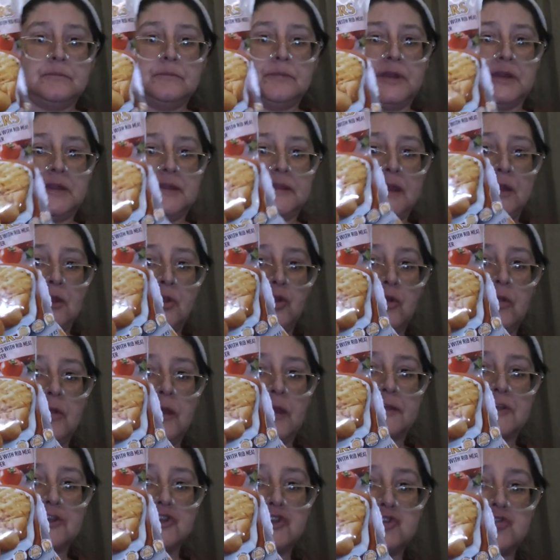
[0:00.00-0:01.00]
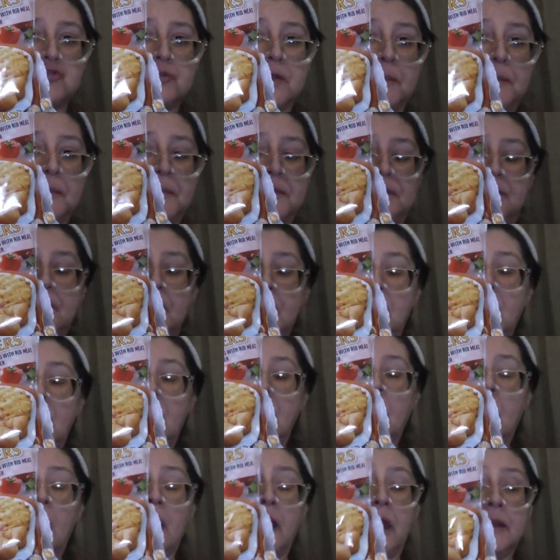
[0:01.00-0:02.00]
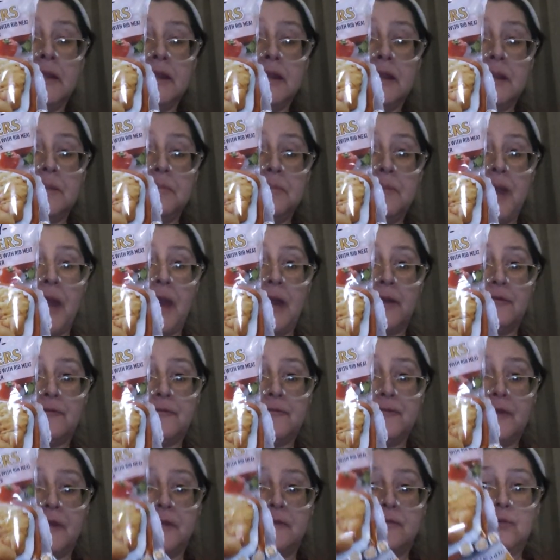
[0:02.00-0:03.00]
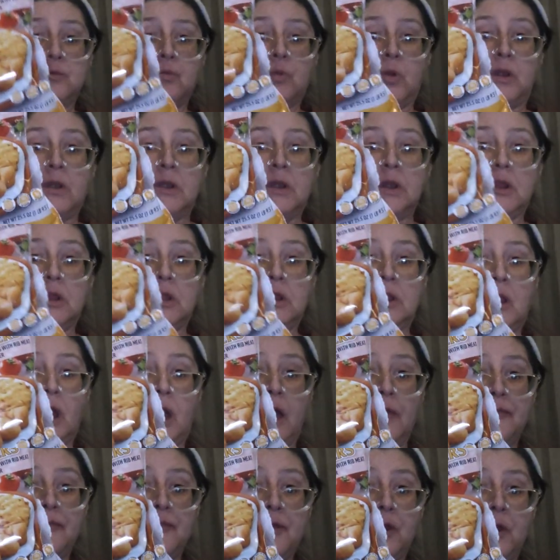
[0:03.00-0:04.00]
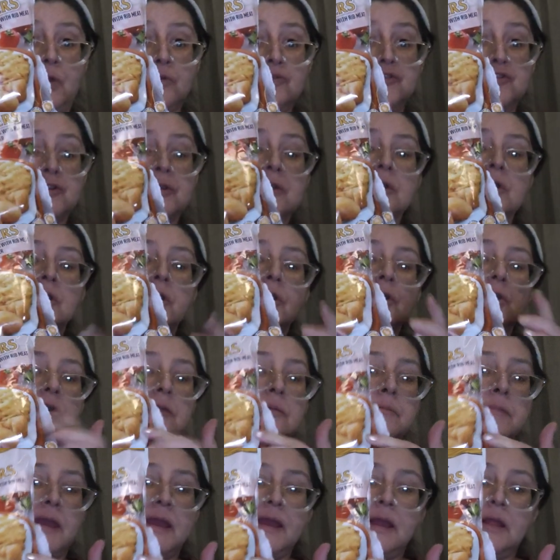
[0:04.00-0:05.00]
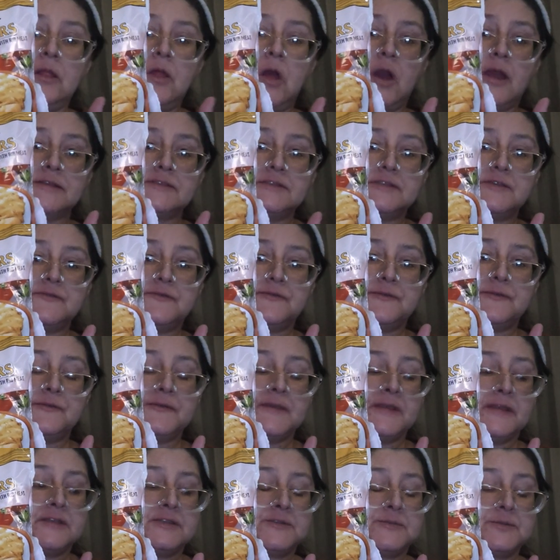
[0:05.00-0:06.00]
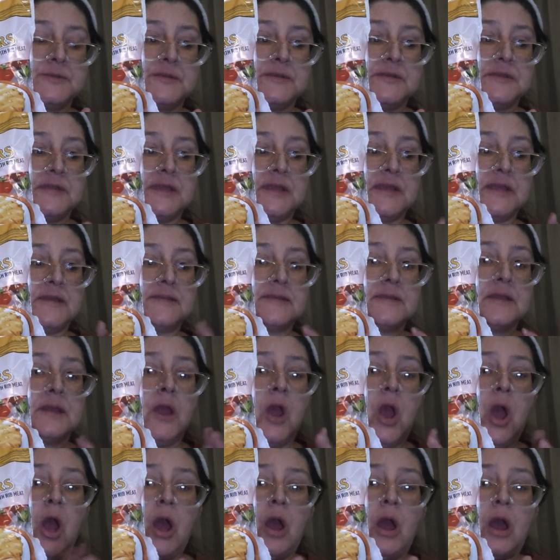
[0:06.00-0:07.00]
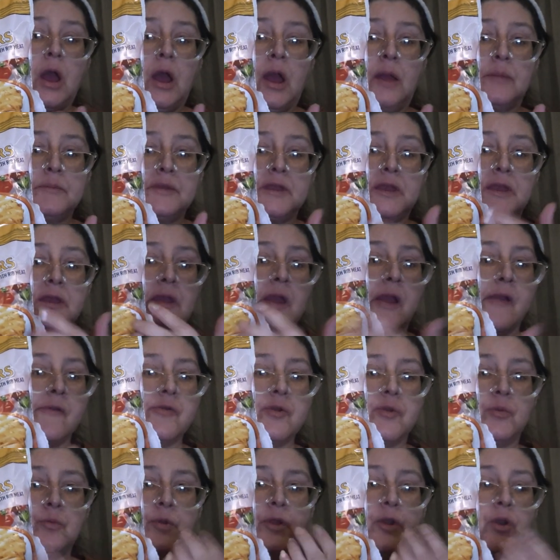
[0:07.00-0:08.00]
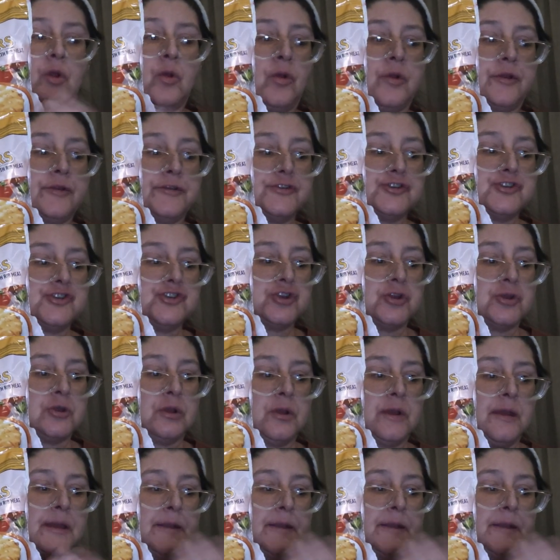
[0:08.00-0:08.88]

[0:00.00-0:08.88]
but they look like strips. Honey batter flavored one. Got those. You make a lot of different things with these. You can cover them with orange